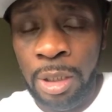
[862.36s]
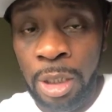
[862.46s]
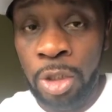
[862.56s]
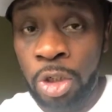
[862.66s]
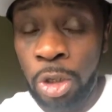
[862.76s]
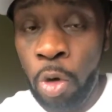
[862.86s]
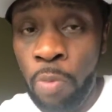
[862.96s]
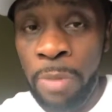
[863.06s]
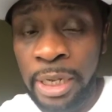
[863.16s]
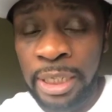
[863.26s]
It's slow
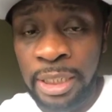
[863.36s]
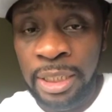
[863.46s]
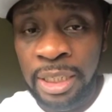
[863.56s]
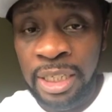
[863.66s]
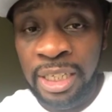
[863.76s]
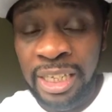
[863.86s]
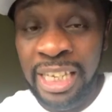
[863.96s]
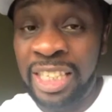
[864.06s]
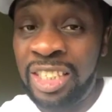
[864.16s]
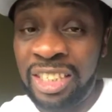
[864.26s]
money.
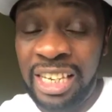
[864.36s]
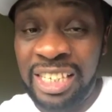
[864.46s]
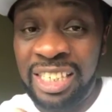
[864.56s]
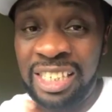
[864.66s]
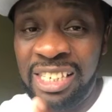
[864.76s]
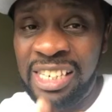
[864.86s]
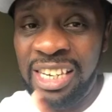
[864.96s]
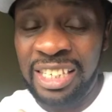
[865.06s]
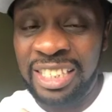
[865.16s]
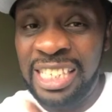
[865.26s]

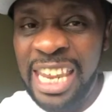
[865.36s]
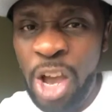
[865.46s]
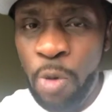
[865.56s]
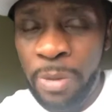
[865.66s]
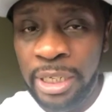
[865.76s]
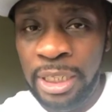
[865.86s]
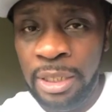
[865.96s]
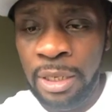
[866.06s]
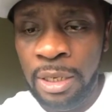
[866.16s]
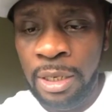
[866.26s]
It's snail money.
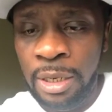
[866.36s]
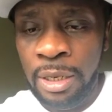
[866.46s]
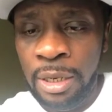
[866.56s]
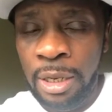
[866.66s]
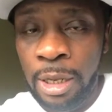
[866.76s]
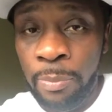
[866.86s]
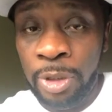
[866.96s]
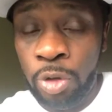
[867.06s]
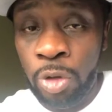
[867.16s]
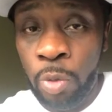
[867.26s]

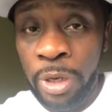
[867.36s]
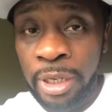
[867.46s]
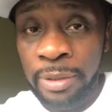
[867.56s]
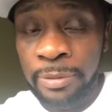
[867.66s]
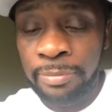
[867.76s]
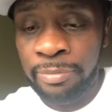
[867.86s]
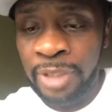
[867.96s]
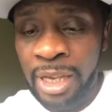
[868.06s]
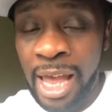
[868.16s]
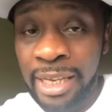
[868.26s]
But you know what?
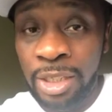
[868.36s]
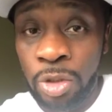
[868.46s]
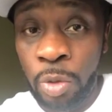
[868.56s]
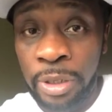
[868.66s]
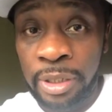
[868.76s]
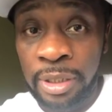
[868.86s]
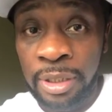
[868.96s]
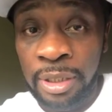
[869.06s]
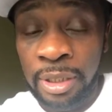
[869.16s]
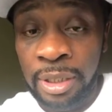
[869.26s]
I can do it.
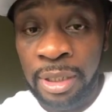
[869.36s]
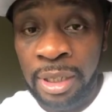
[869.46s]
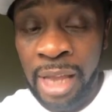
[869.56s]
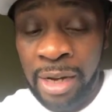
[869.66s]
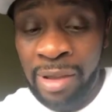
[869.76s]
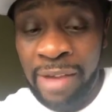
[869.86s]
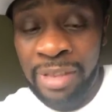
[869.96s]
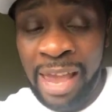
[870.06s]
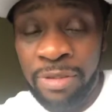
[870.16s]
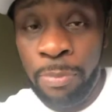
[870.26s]
I don't have
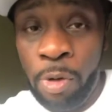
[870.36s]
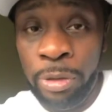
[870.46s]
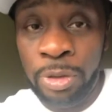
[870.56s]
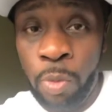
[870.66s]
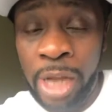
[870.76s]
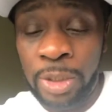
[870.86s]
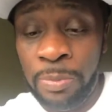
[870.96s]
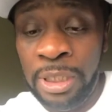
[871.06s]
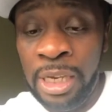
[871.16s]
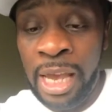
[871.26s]
to have the police watch
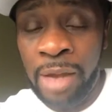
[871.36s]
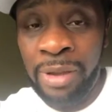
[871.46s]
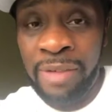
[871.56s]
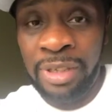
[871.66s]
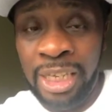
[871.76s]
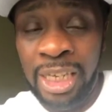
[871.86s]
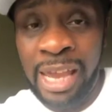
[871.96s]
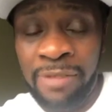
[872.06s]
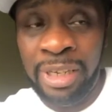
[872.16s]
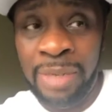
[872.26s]
me. I don't have to
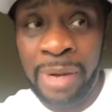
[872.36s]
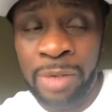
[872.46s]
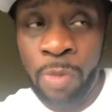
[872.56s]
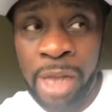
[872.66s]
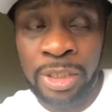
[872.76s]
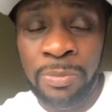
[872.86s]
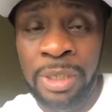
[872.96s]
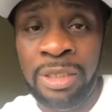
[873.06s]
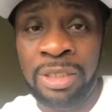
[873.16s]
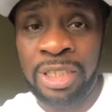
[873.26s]
have anybody watching
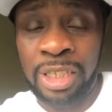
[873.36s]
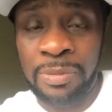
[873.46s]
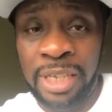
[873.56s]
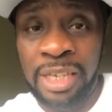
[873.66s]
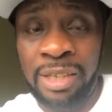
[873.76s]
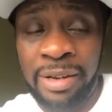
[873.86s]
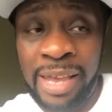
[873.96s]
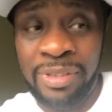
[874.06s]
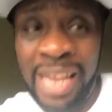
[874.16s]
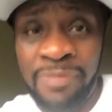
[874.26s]
me. Stick up kids. I don't
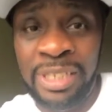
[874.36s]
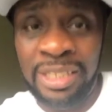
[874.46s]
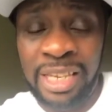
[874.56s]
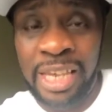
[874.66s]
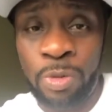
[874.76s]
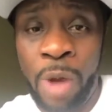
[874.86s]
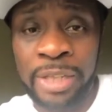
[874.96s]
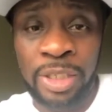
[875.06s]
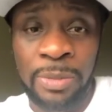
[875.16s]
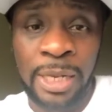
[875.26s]
have to have these things
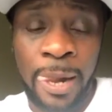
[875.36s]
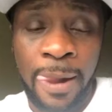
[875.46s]
watching me.